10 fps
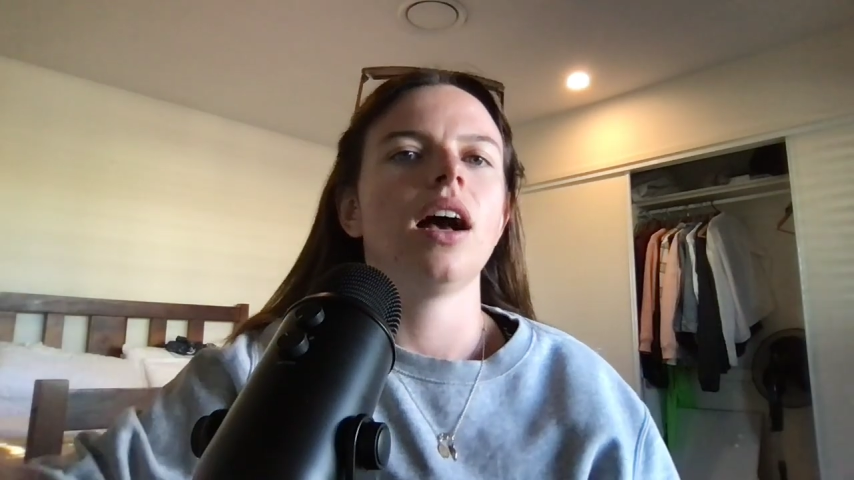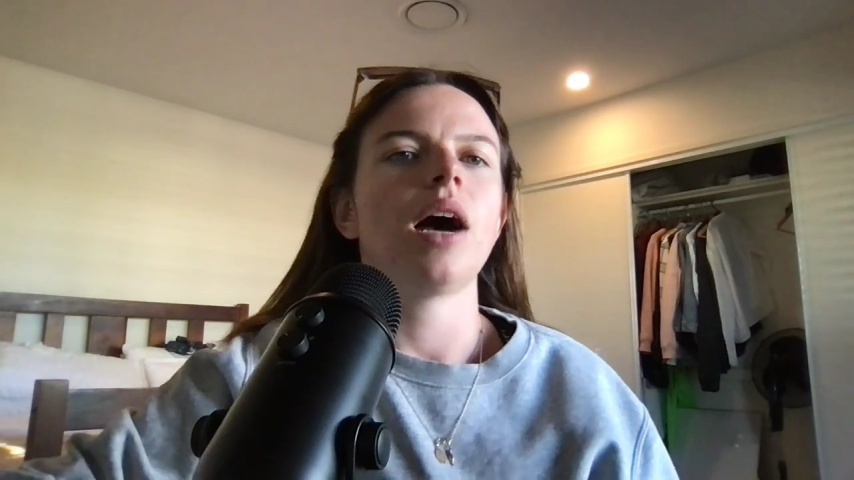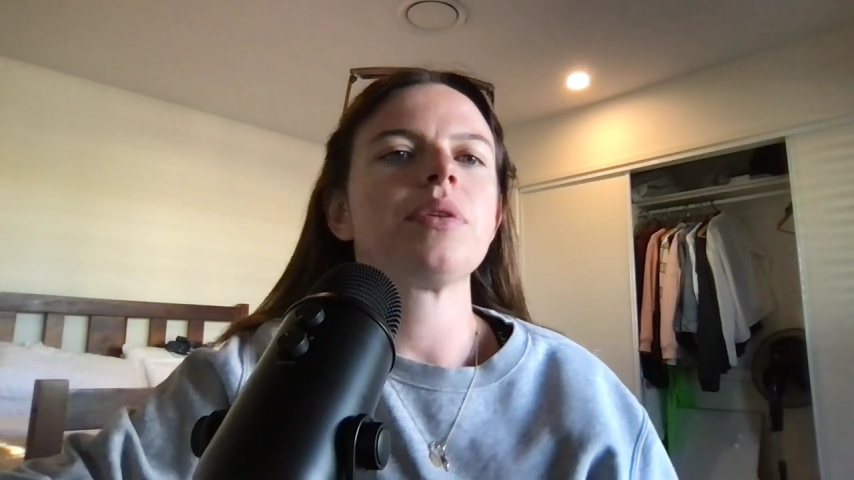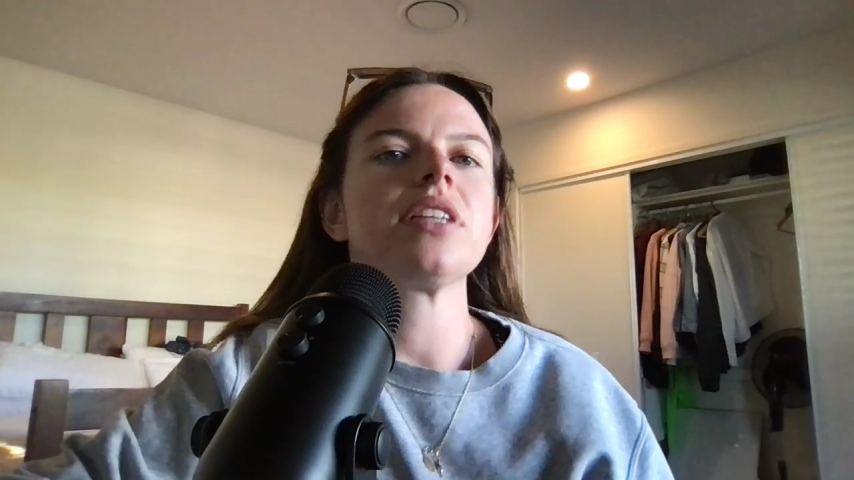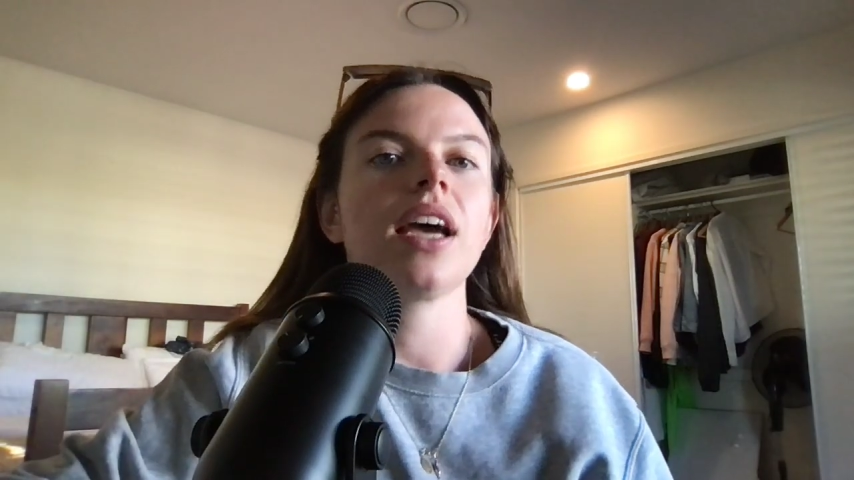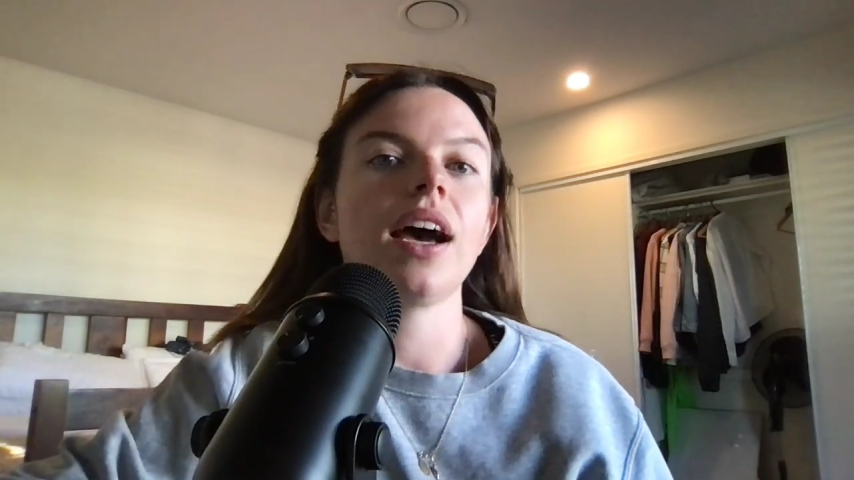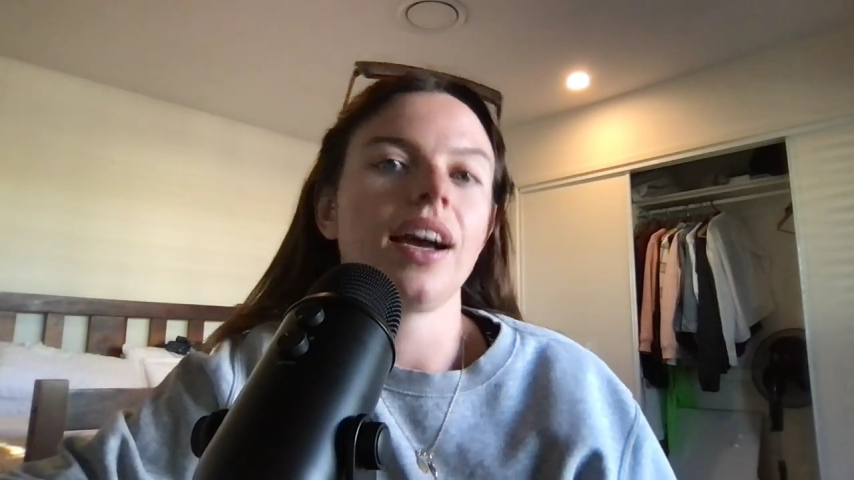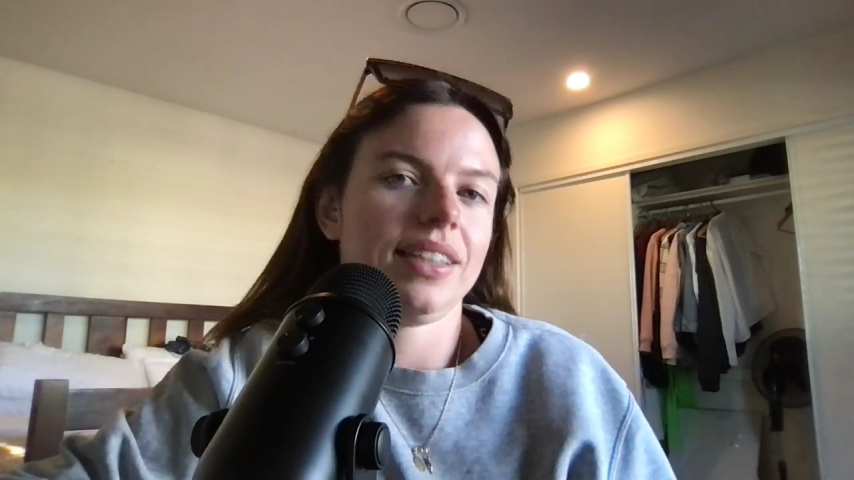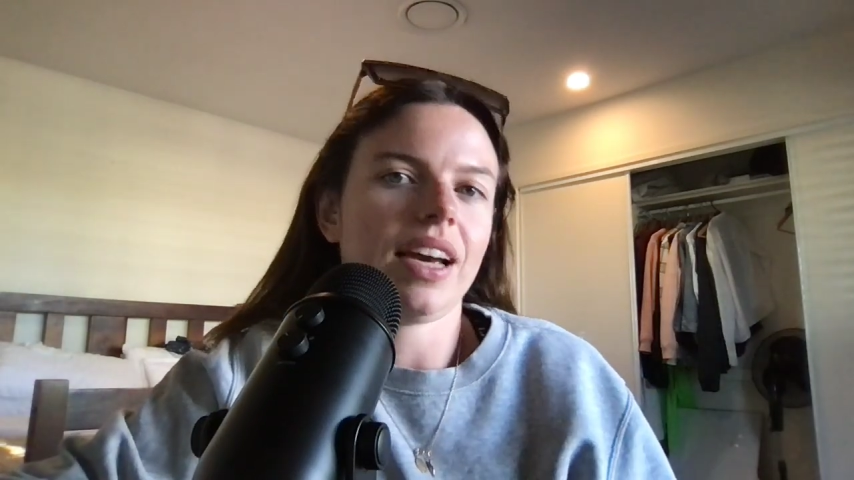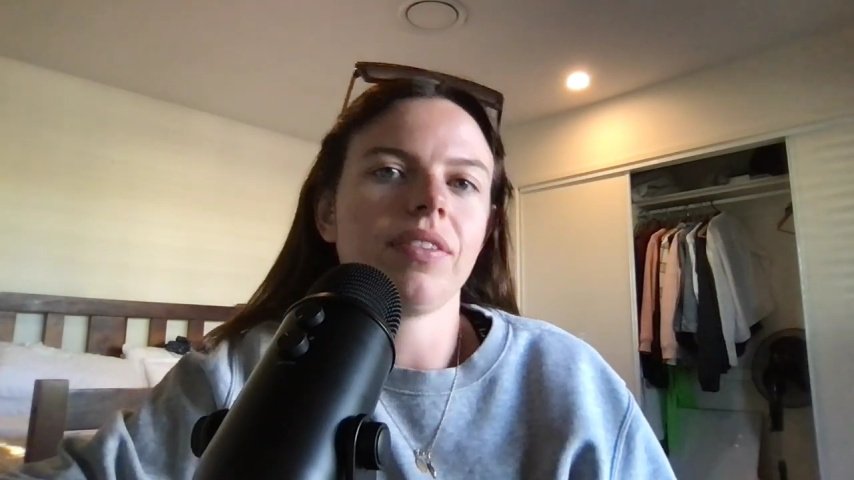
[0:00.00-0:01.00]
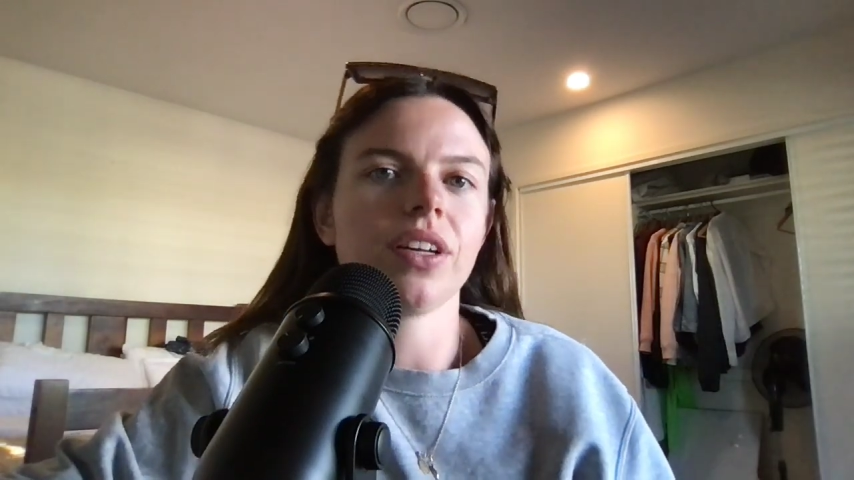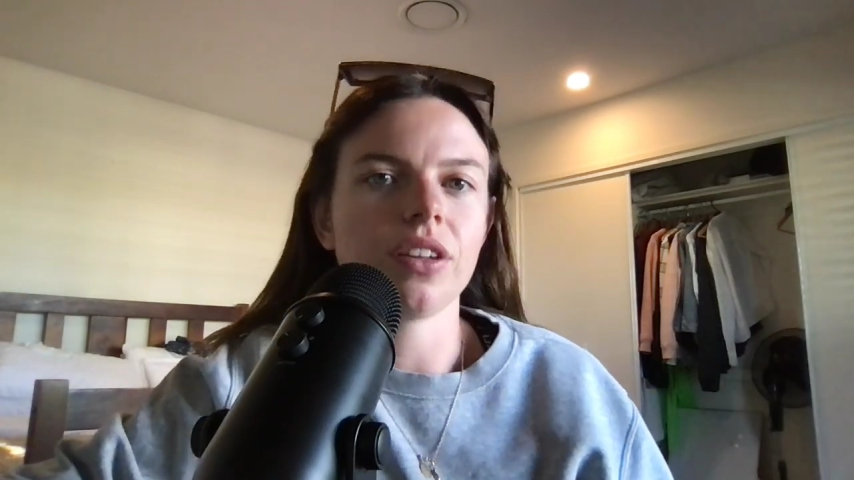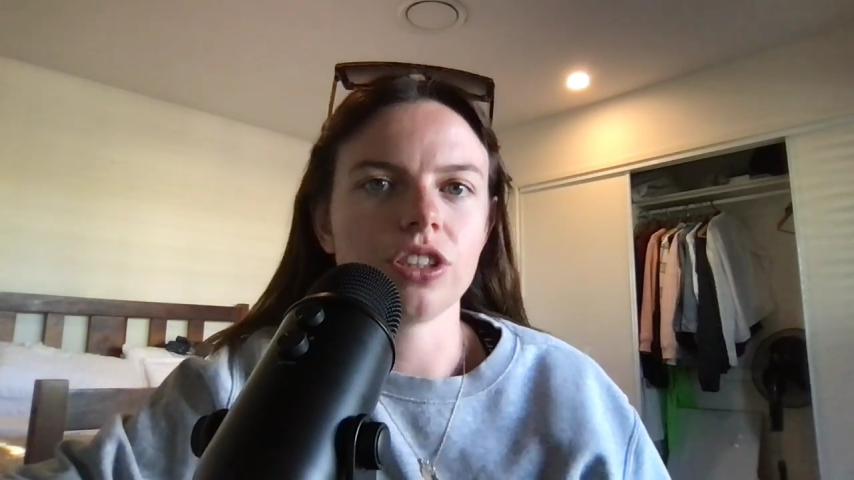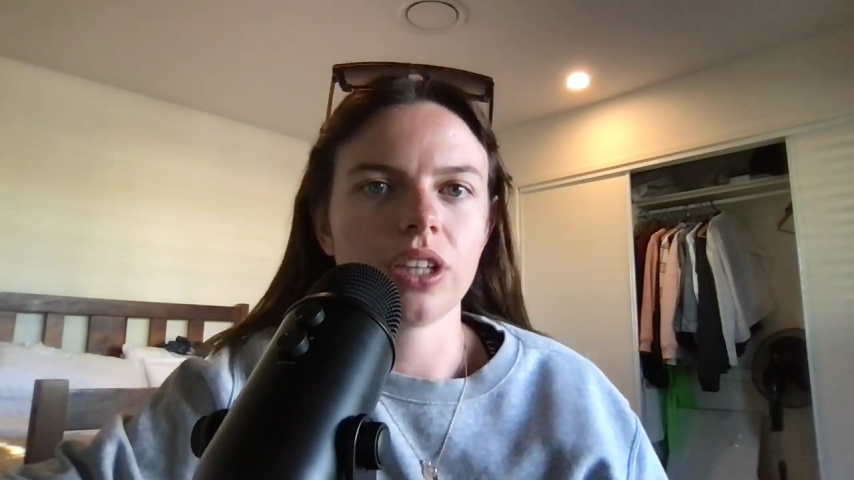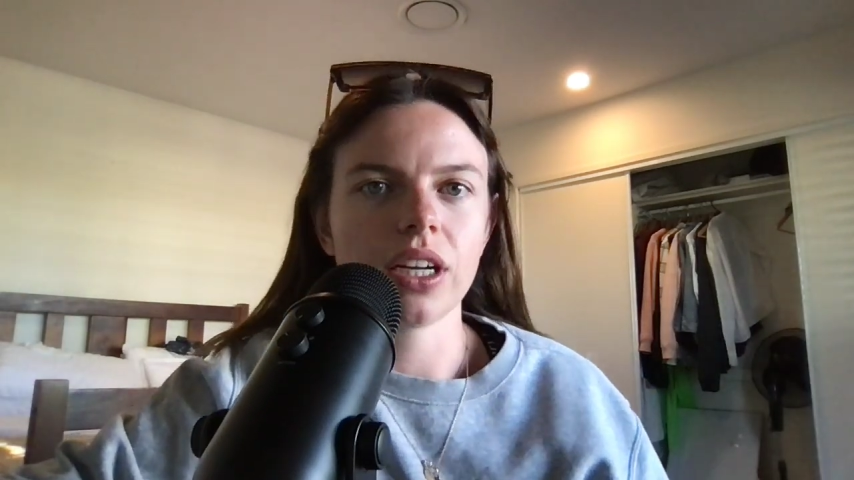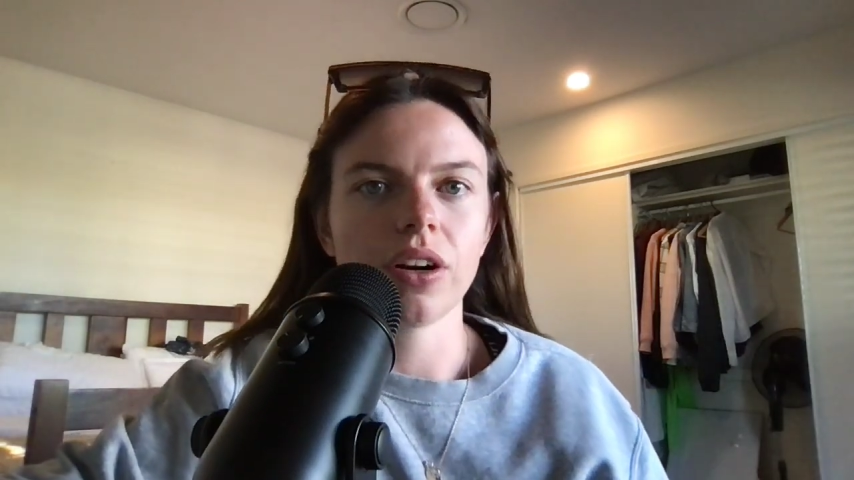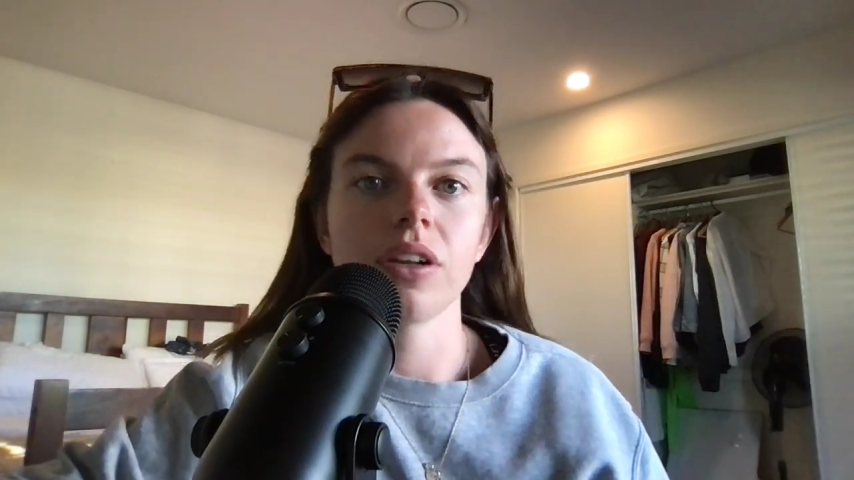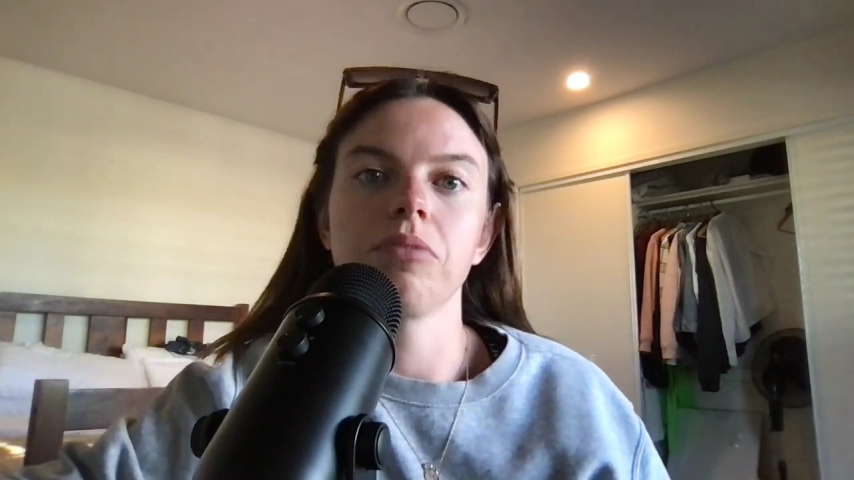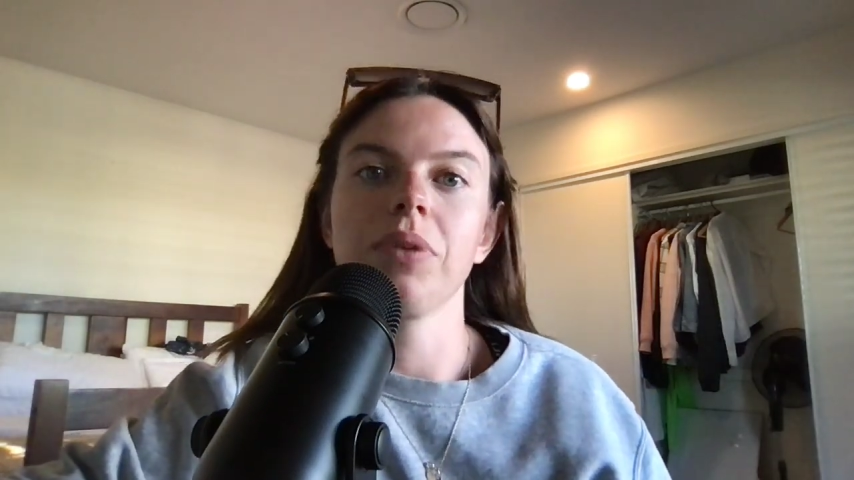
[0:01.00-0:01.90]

I would say I definitely could have tried harder,